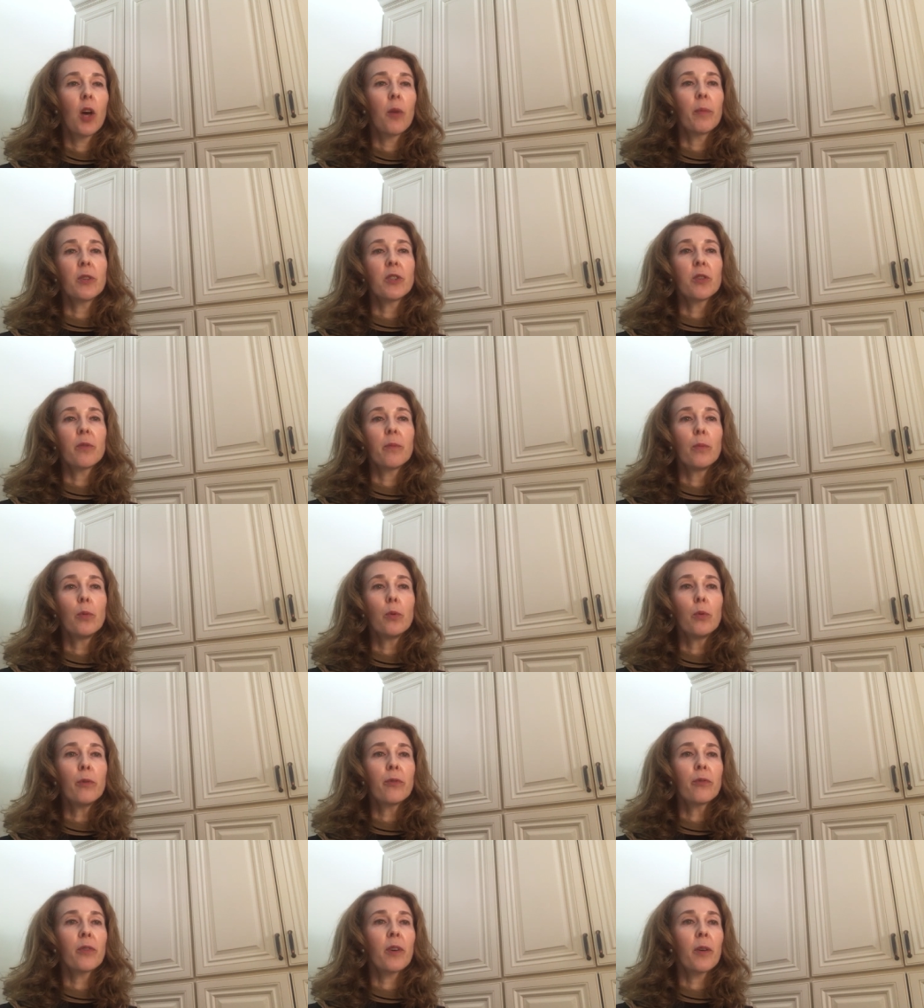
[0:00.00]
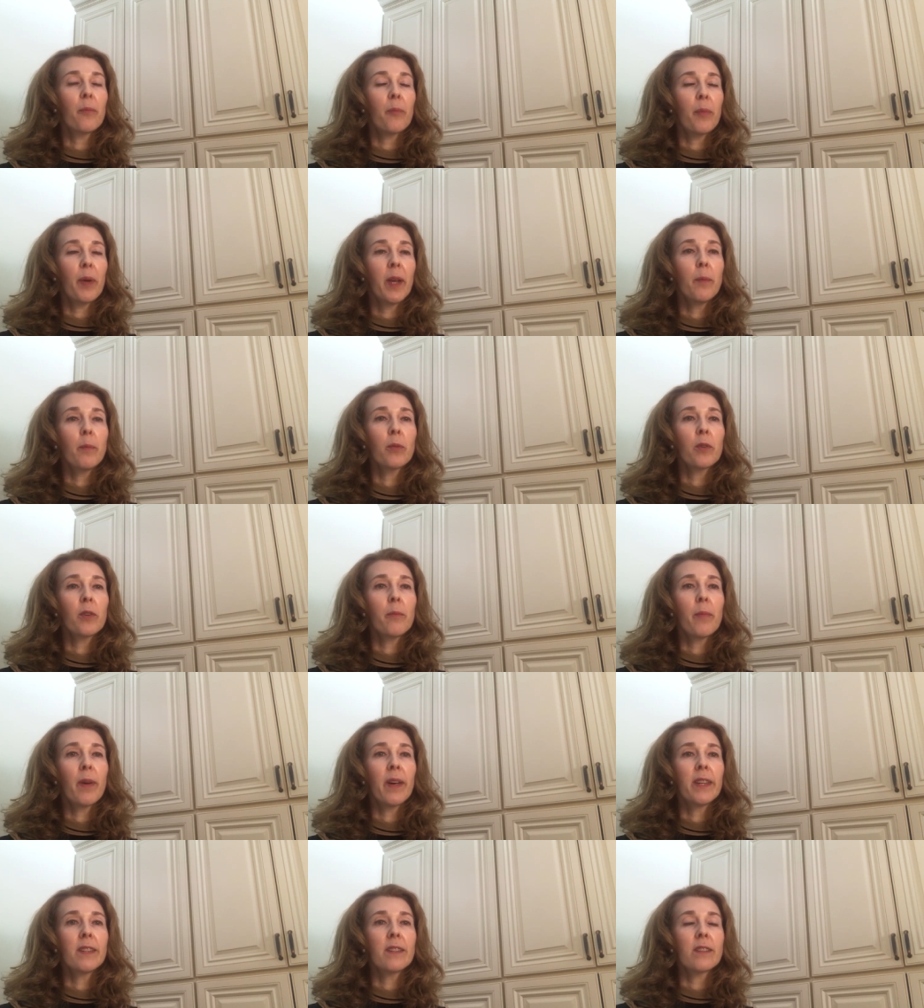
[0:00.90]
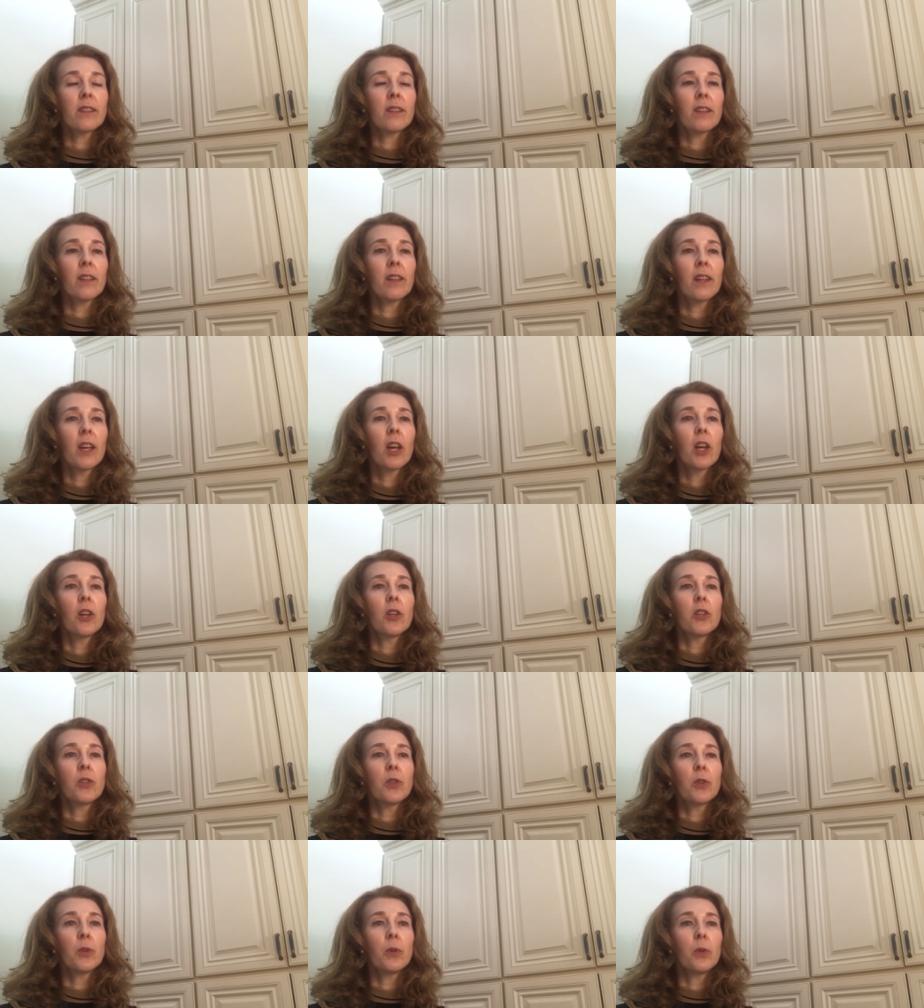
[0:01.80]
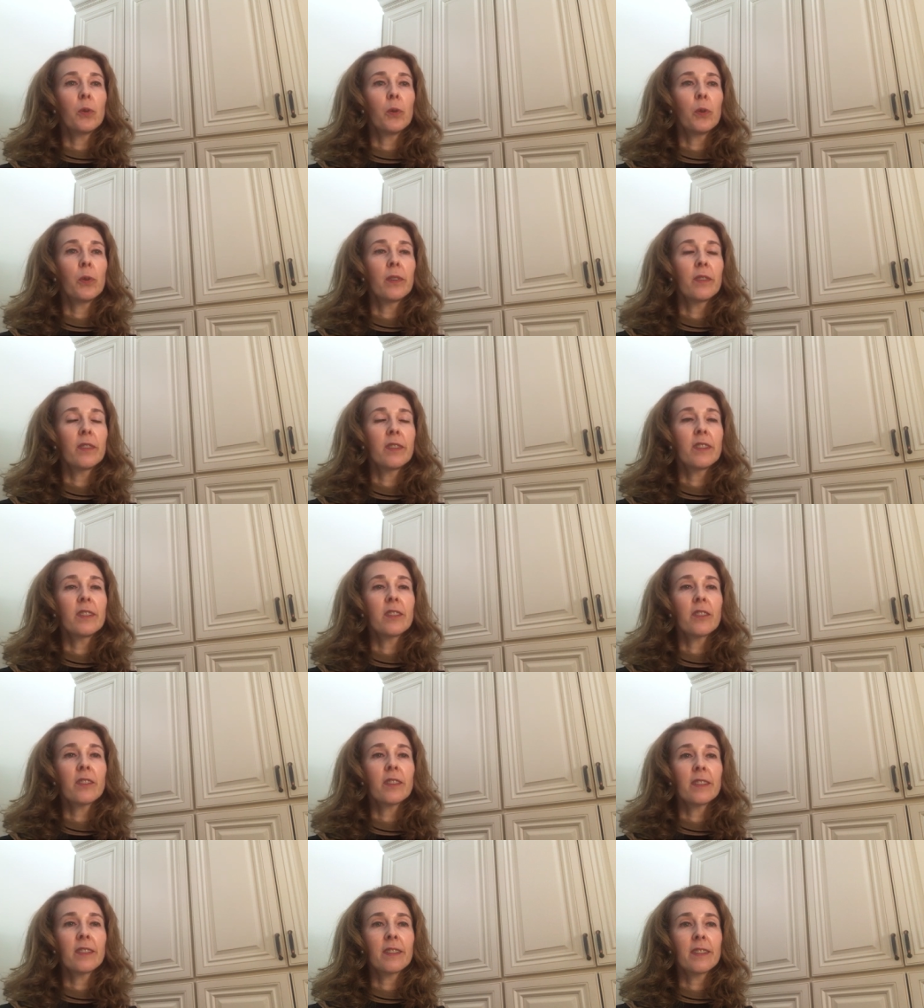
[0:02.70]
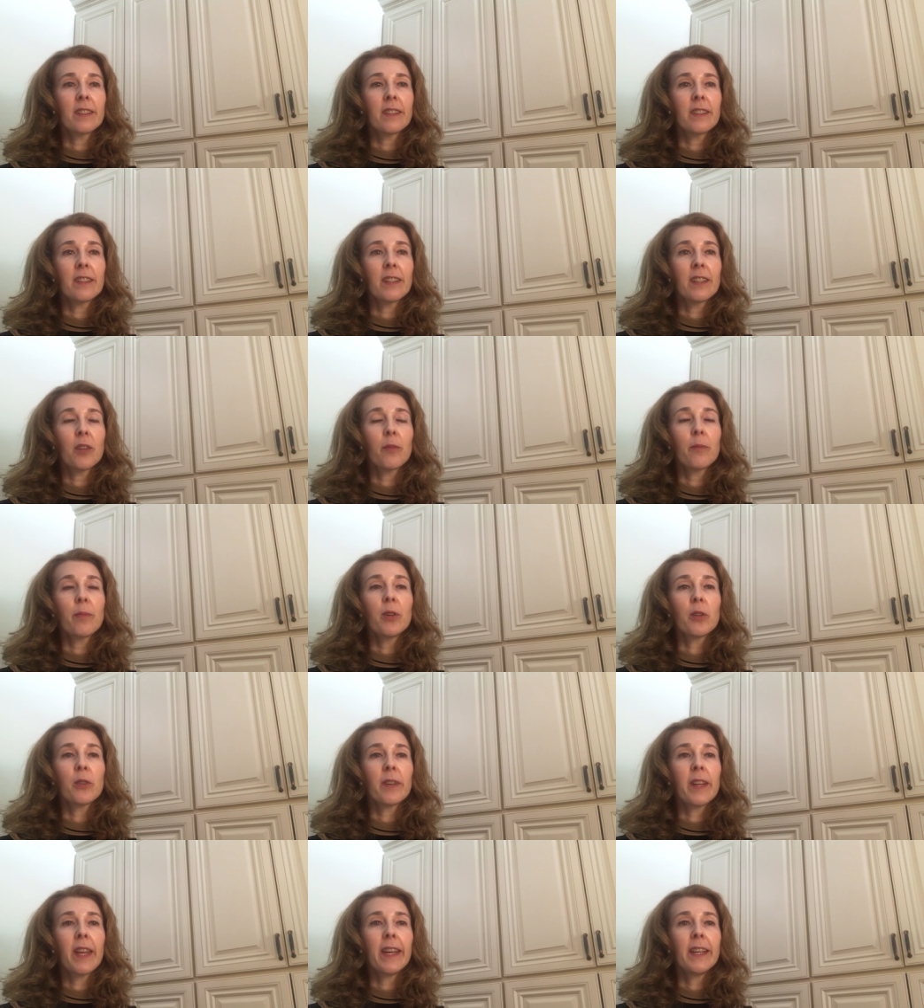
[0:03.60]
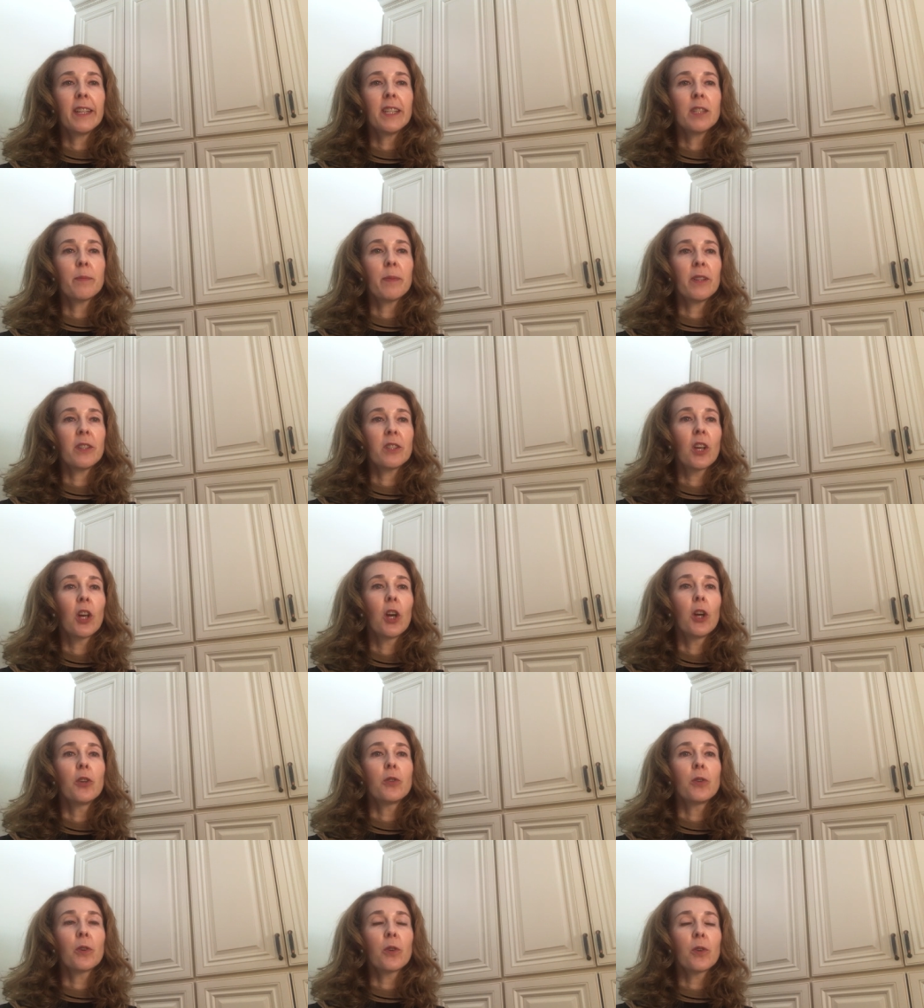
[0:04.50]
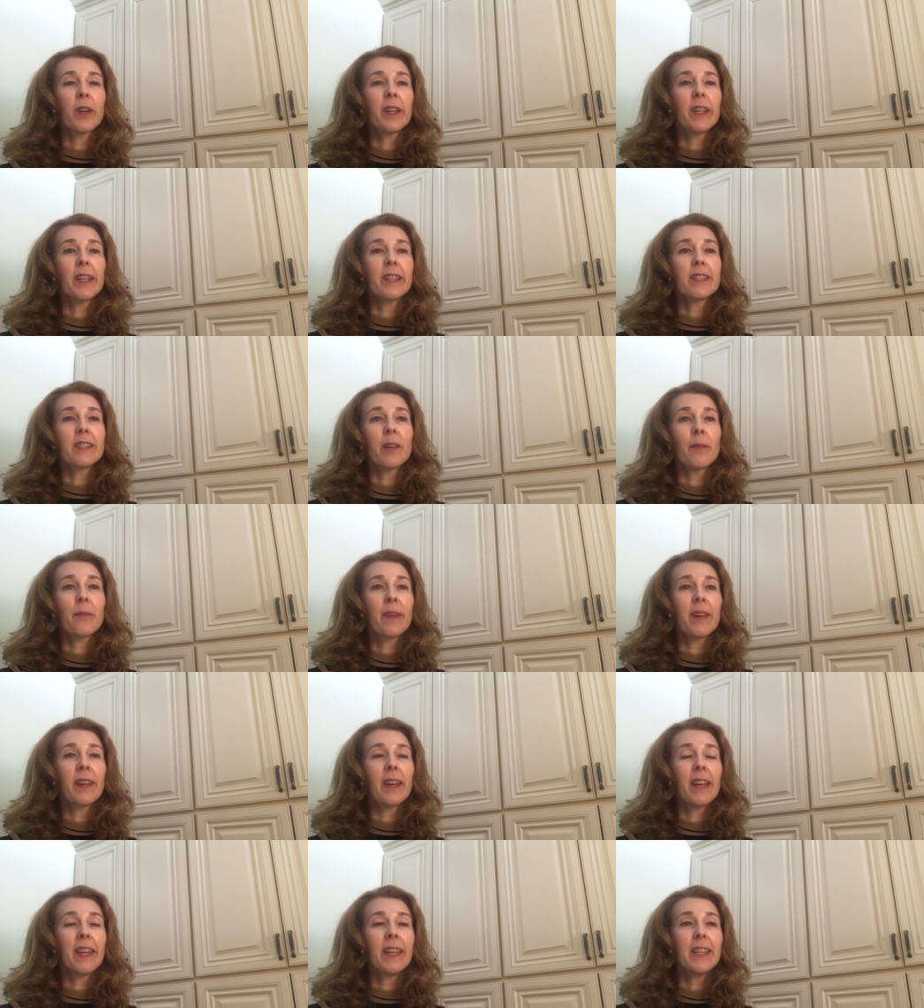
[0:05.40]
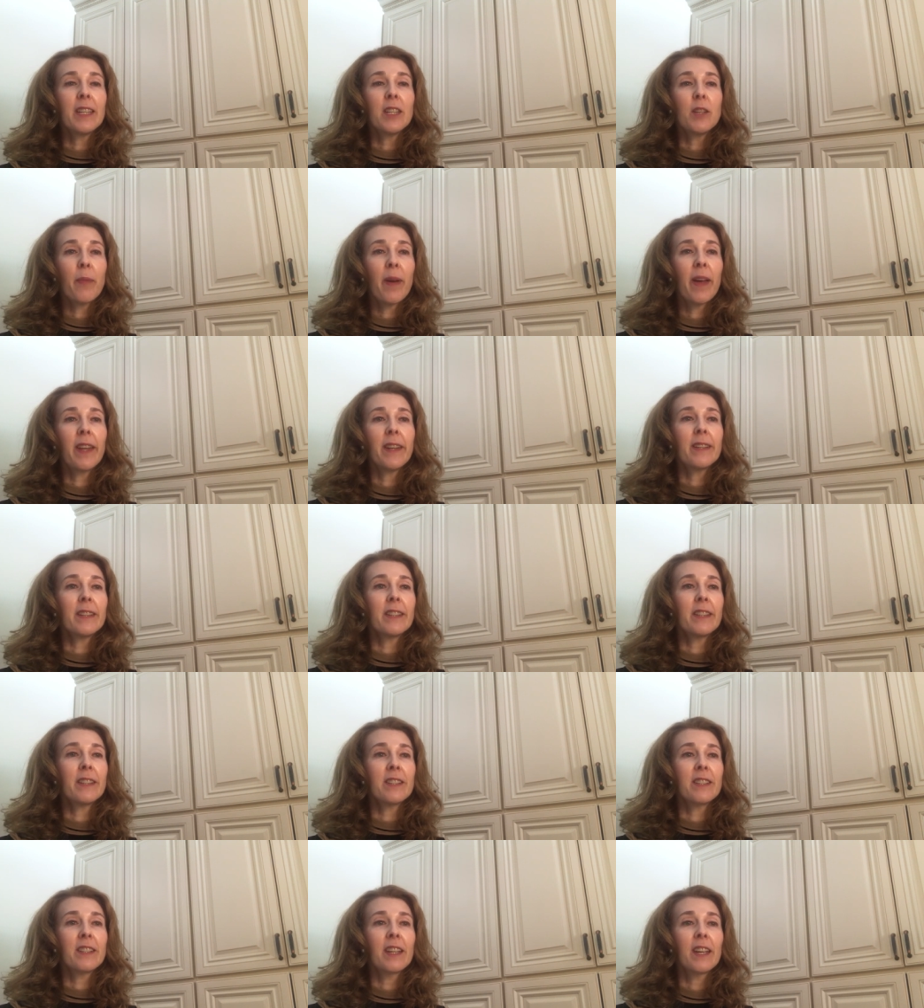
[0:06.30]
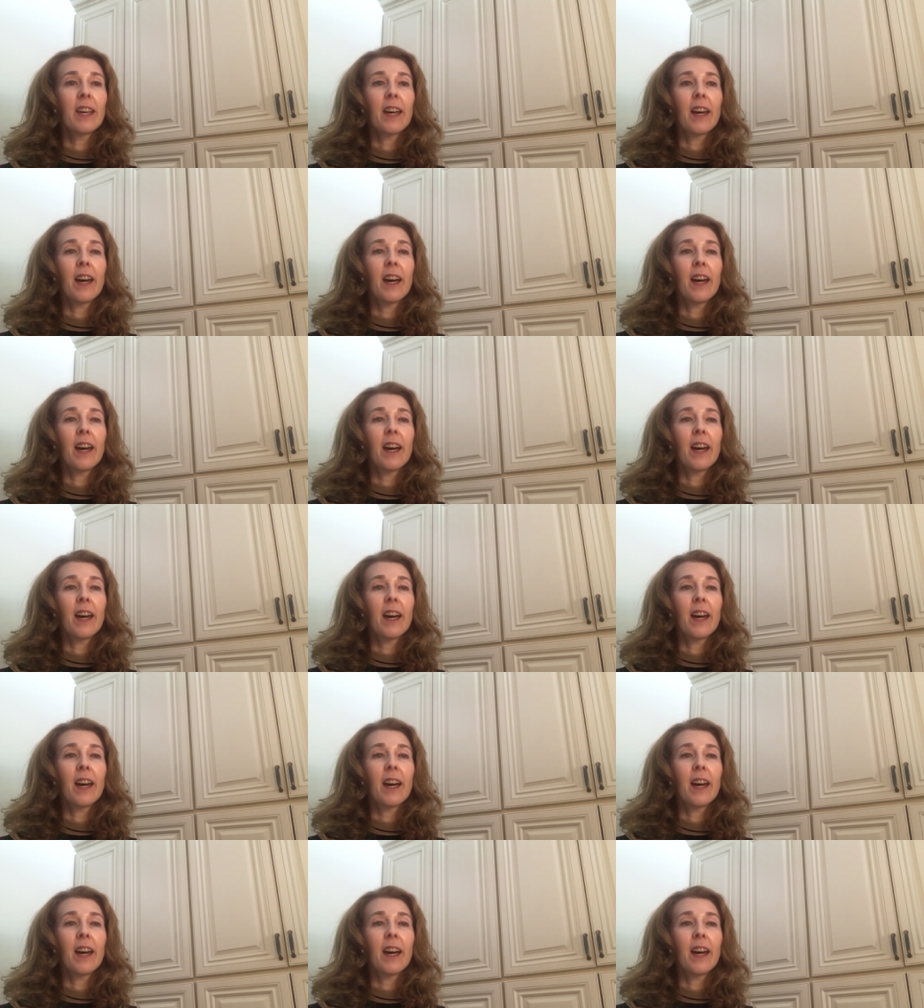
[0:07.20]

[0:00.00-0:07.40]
But to move from paper and pencil to certain computer enhancements to creating some independent